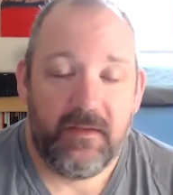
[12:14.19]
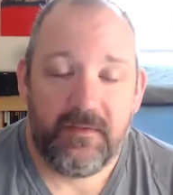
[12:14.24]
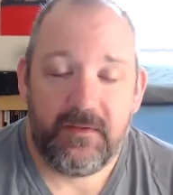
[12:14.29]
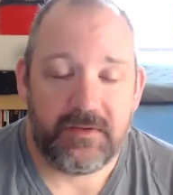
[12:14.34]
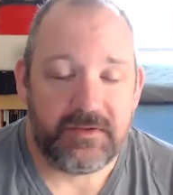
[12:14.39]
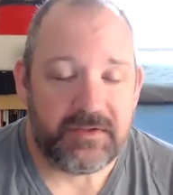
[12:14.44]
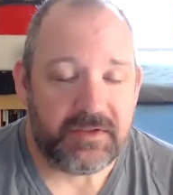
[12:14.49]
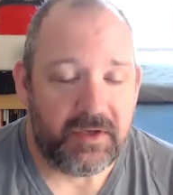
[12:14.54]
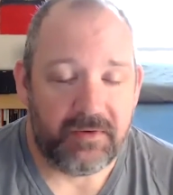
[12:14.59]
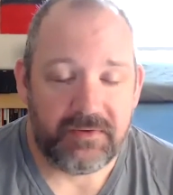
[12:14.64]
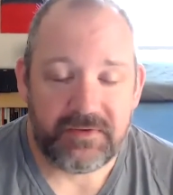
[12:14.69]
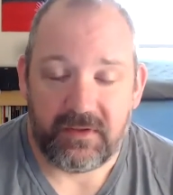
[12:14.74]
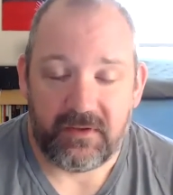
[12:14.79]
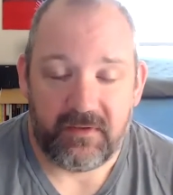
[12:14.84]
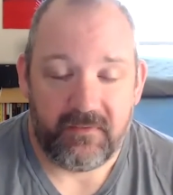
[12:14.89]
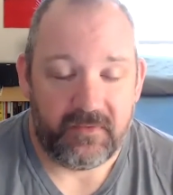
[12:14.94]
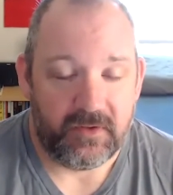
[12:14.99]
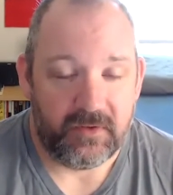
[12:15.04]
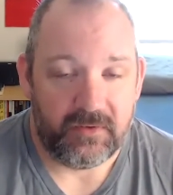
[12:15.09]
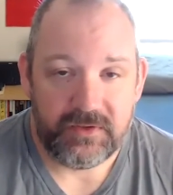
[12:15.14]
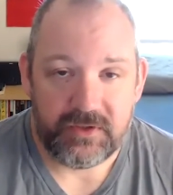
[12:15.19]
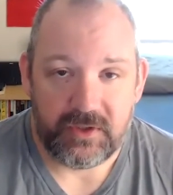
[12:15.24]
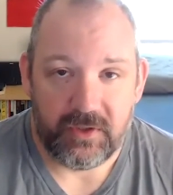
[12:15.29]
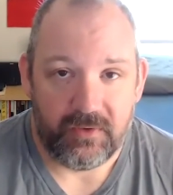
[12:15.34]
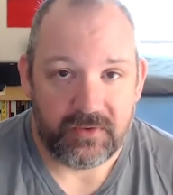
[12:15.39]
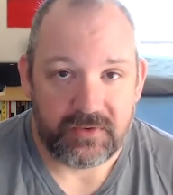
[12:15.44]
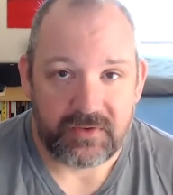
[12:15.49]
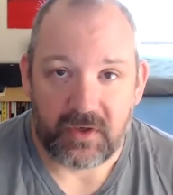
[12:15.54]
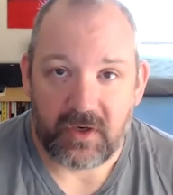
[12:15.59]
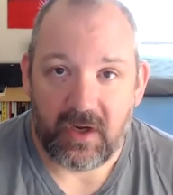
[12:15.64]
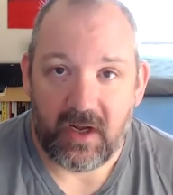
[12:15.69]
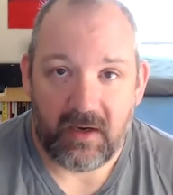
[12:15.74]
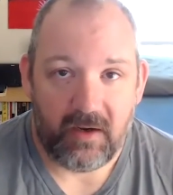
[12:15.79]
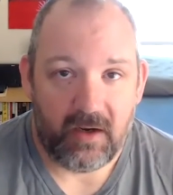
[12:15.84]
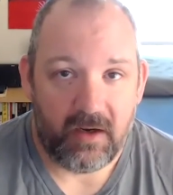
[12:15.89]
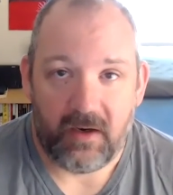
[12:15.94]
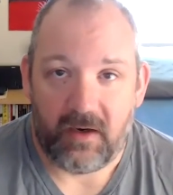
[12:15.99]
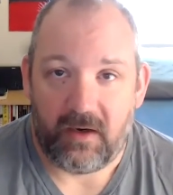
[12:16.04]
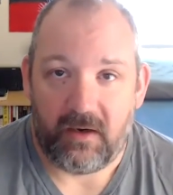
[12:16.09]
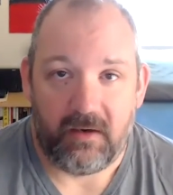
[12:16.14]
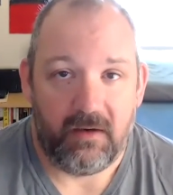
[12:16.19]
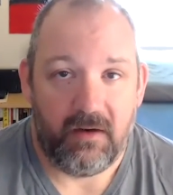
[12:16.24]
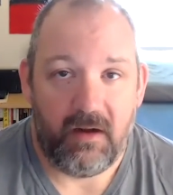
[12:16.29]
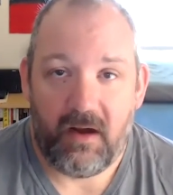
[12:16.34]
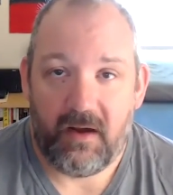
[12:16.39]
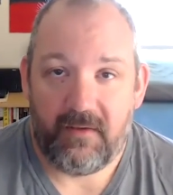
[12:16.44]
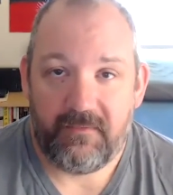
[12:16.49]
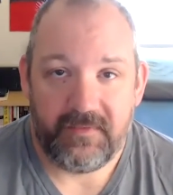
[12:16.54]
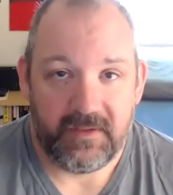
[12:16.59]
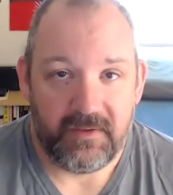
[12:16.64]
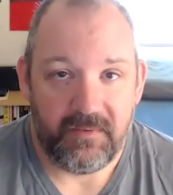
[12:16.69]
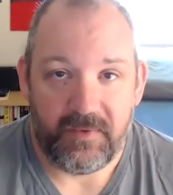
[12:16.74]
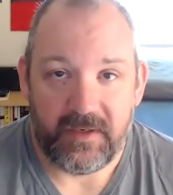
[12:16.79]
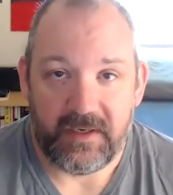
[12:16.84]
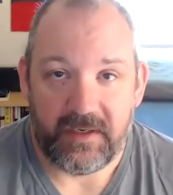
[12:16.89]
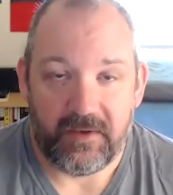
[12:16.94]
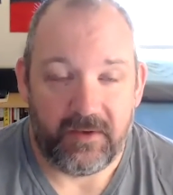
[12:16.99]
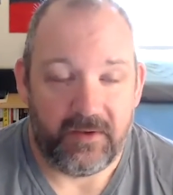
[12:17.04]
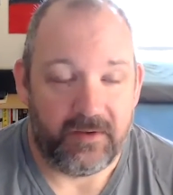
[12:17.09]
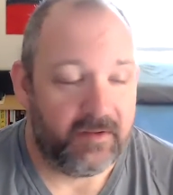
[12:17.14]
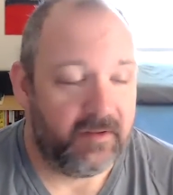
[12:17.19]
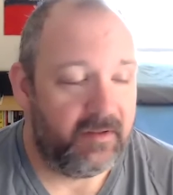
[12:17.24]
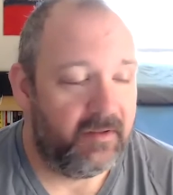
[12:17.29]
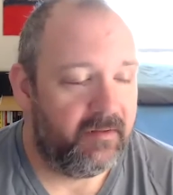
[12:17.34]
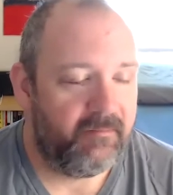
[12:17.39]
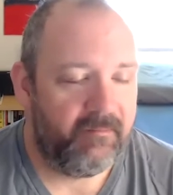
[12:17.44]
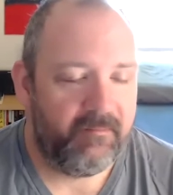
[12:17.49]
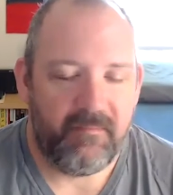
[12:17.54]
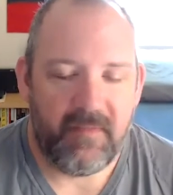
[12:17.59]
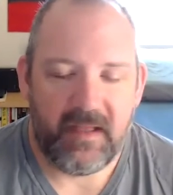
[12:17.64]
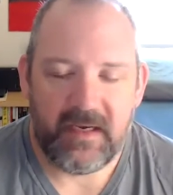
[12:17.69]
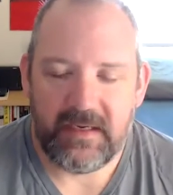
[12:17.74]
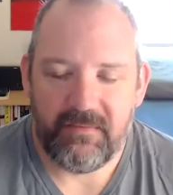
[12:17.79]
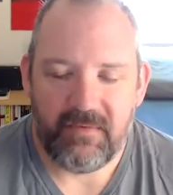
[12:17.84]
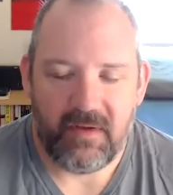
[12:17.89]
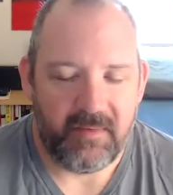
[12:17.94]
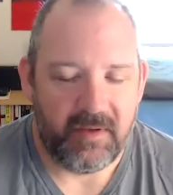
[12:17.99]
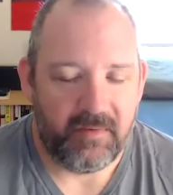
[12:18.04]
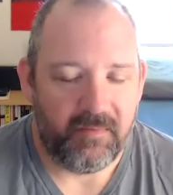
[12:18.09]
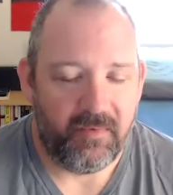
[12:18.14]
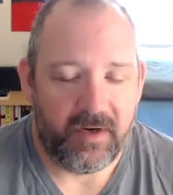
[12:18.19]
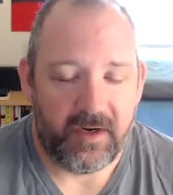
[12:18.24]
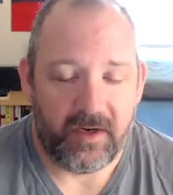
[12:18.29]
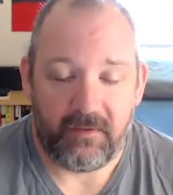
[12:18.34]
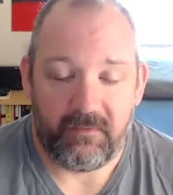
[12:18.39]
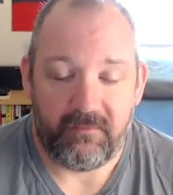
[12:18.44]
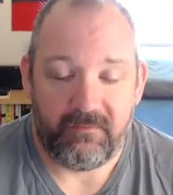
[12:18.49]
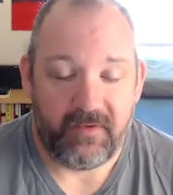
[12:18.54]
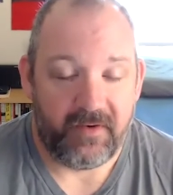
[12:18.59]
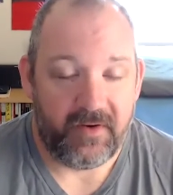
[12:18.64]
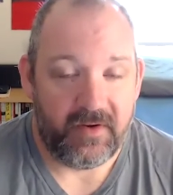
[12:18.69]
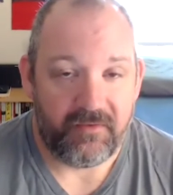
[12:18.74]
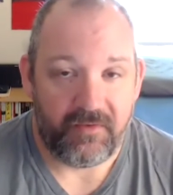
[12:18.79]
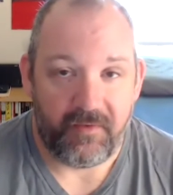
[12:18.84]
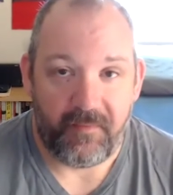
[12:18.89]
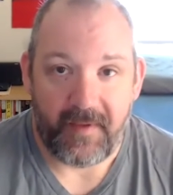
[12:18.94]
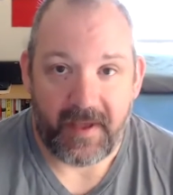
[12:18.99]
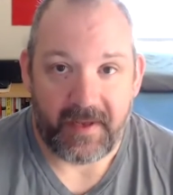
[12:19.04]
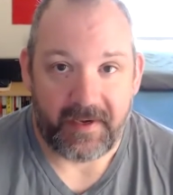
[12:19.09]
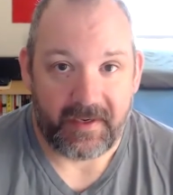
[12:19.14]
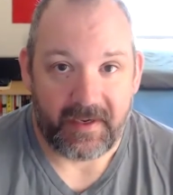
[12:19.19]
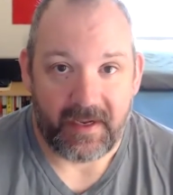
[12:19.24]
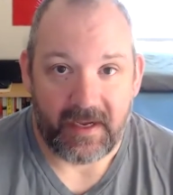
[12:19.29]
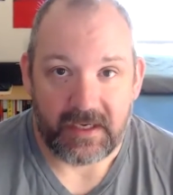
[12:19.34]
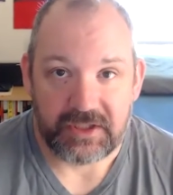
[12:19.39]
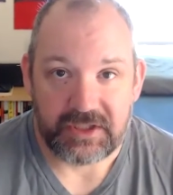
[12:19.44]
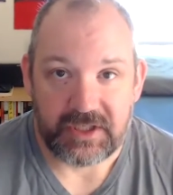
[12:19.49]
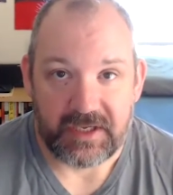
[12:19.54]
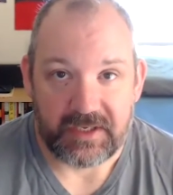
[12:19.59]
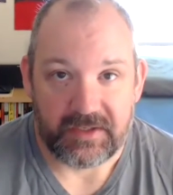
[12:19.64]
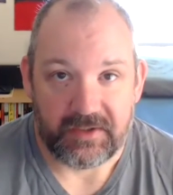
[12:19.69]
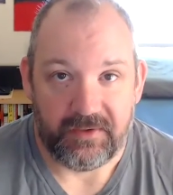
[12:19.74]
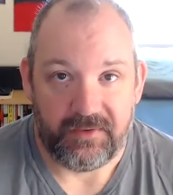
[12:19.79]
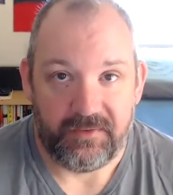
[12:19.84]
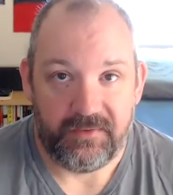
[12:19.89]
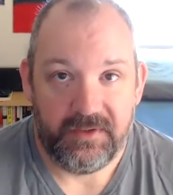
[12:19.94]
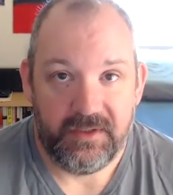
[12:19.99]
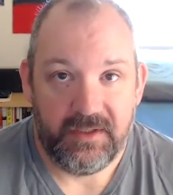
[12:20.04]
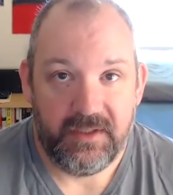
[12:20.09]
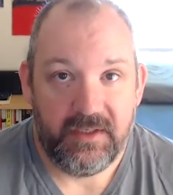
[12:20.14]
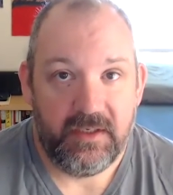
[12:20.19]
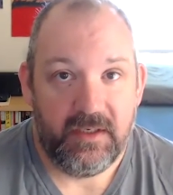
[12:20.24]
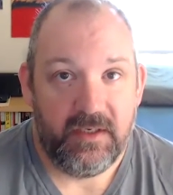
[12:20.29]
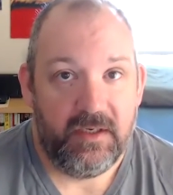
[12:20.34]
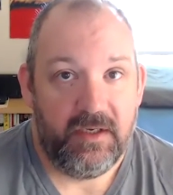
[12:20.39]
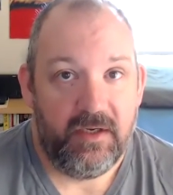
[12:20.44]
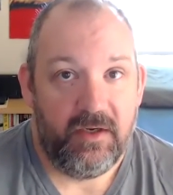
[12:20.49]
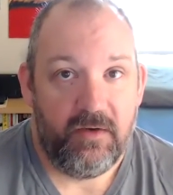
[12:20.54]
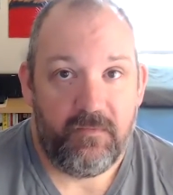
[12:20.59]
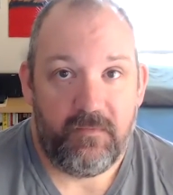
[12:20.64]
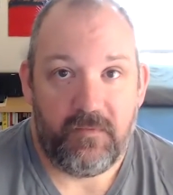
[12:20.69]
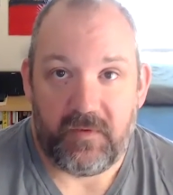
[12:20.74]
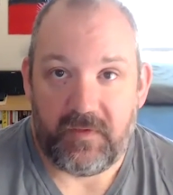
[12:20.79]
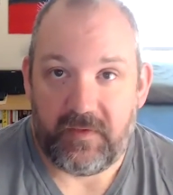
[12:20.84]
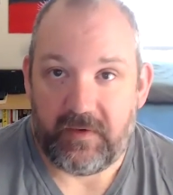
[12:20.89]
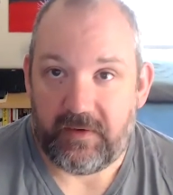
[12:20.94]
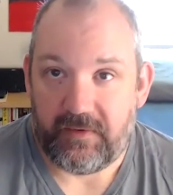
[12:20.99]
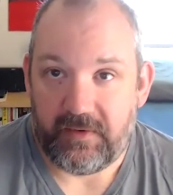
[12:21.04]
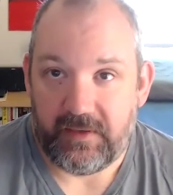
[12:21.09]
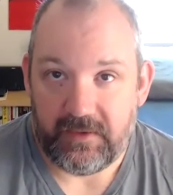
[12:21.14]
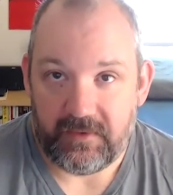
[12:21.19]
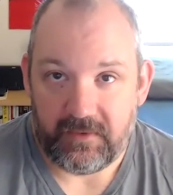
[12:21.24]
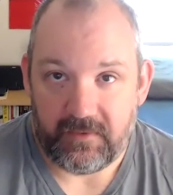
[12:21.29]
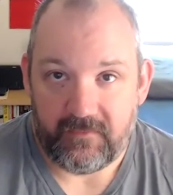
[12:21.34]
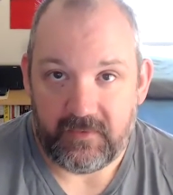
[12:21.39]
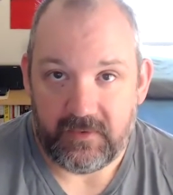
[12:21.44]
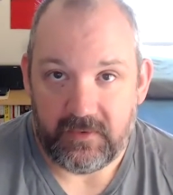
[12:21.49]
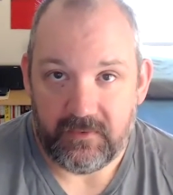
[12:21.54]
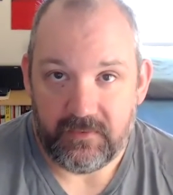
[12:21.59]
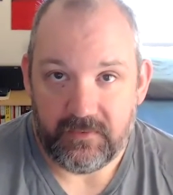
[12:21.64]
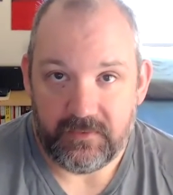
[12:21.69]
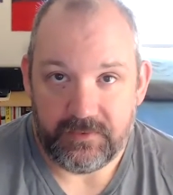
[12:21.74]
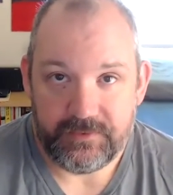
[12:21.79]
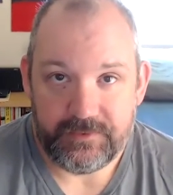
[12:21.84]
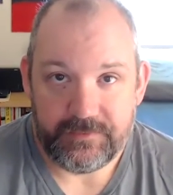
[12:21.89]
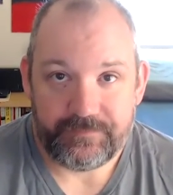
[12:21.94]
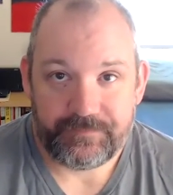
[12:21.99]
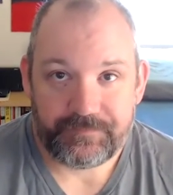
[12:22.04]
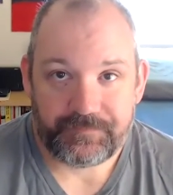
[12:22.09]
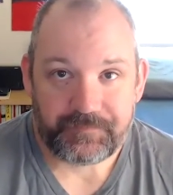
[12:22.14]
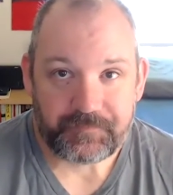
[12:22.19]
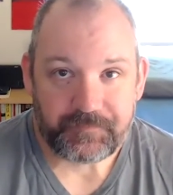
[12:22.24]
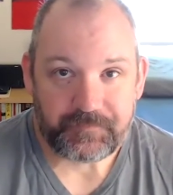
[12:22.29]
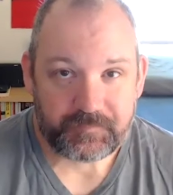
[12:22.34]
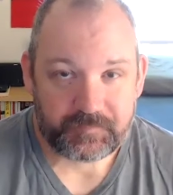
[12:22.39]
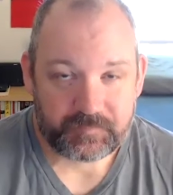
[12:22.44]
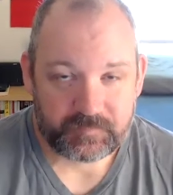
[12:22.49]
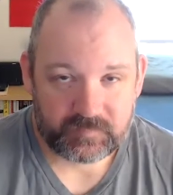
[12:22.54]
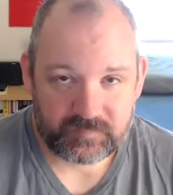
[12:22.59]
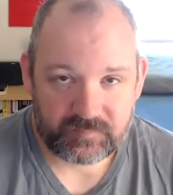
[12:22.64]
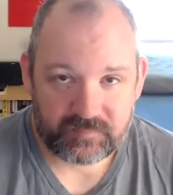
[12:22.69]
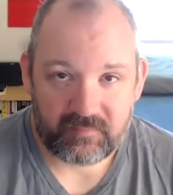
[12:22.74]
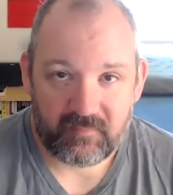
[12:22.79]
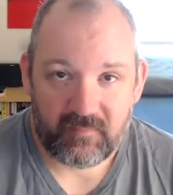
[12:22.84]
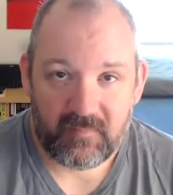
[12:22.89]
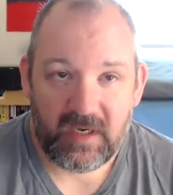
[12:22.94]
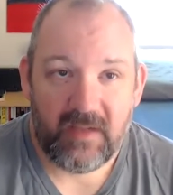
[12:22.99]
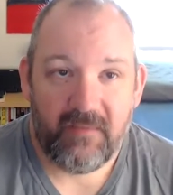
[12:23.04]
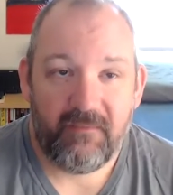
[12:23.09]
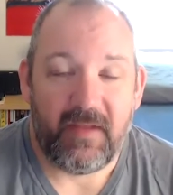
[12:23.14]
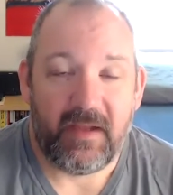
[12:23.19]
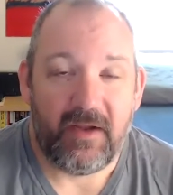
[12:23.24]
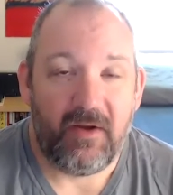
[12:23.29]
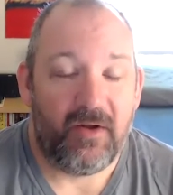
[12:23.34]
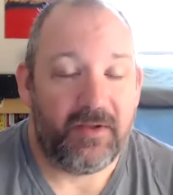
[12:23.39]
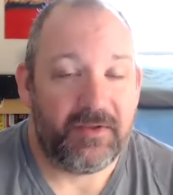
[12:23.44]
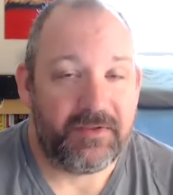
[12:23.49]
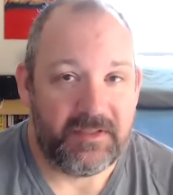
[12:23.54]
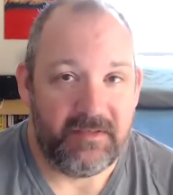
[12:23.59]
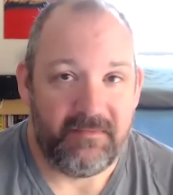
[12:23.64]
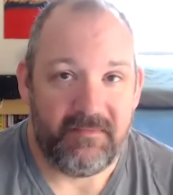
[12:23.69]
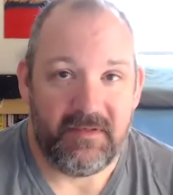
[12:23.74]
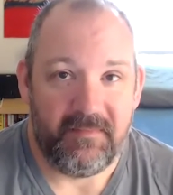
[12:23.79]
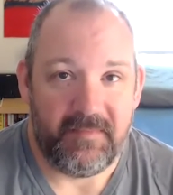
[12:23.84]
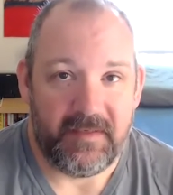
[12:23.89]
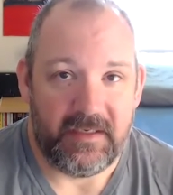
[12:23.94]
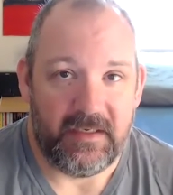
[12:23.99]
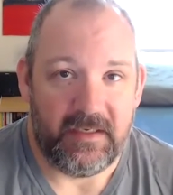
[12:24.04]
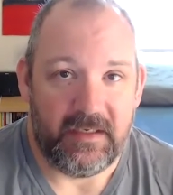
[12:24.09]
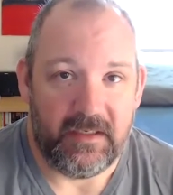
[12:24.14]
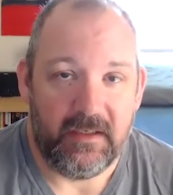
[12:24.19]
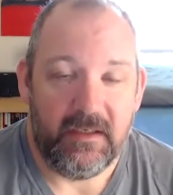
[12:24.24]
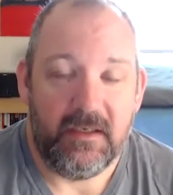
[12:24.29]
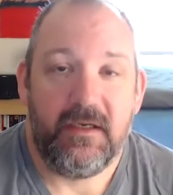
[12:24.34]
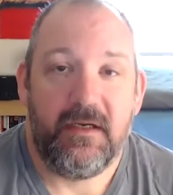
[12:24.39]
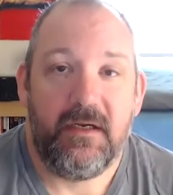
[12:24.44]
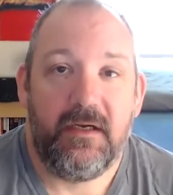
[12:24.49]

Those ghost interview shows are awfully weird. Many women wear very dramatic eyeshadow for their interviews. They all seem to be,